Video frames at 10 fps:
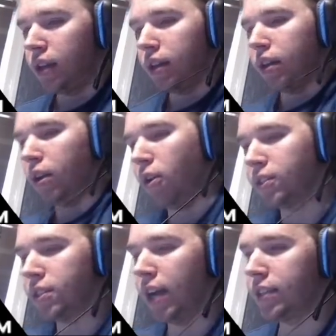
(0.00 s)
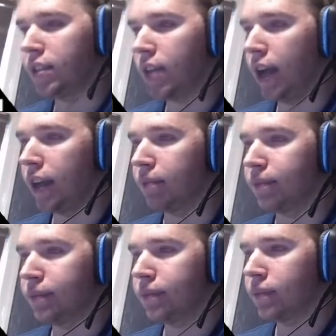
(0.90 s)
No one's as nice as I am.
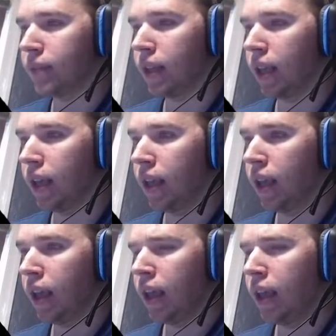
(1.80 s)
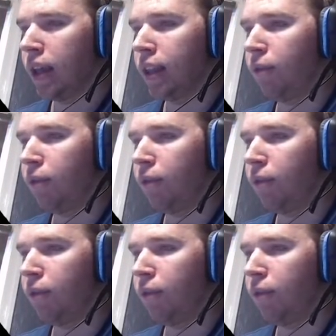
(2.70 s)
The